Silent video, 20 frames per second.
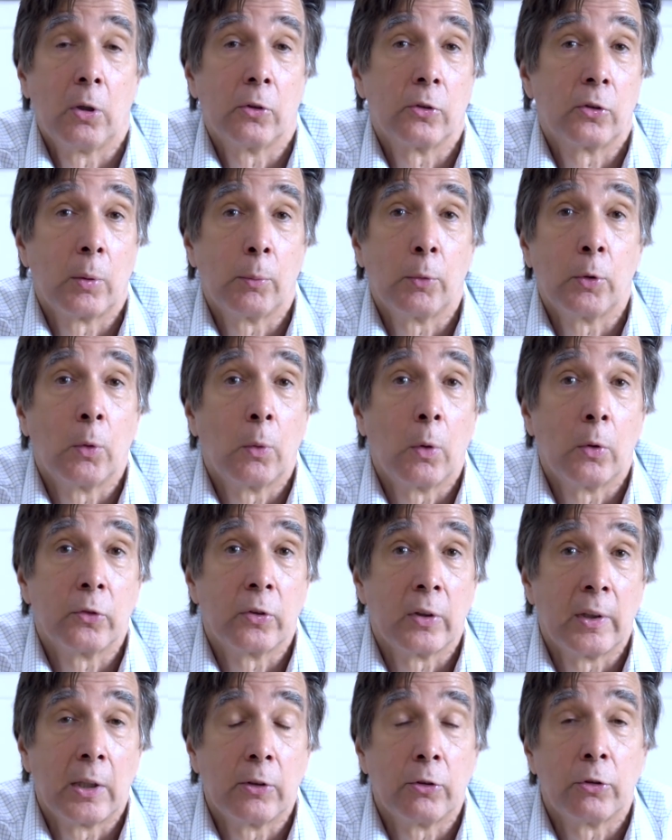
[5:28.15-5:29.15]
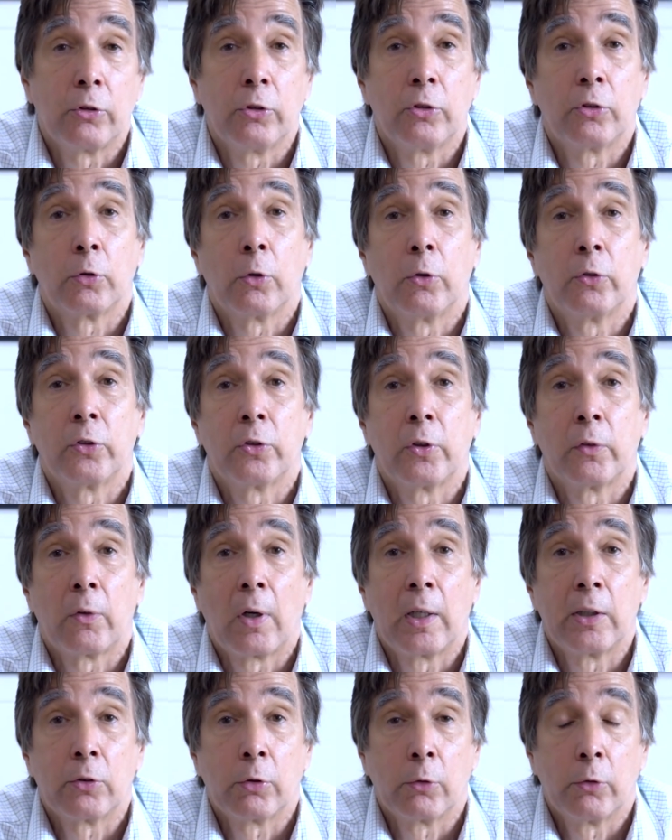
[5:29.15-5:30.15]
someone who owns an energy storage
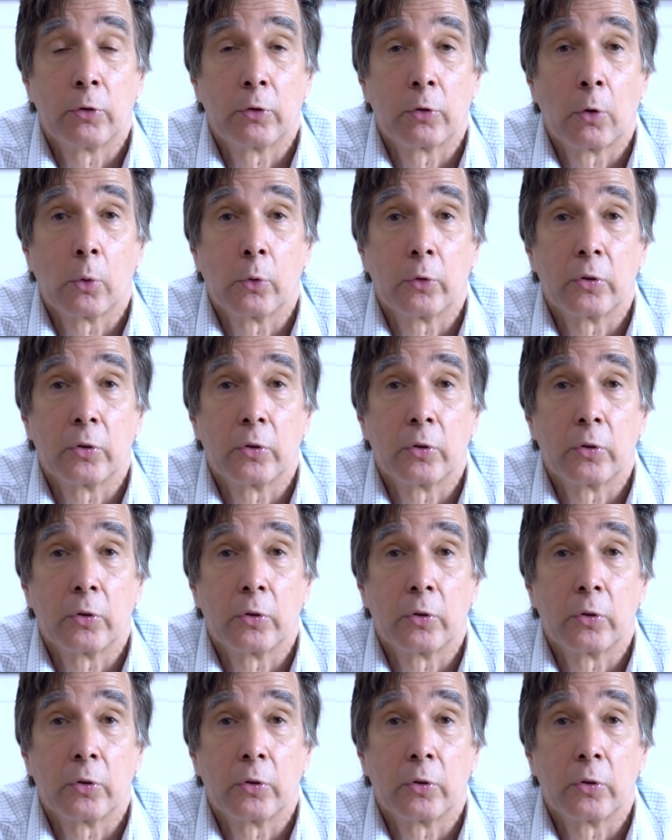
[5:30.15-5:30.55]
device or solar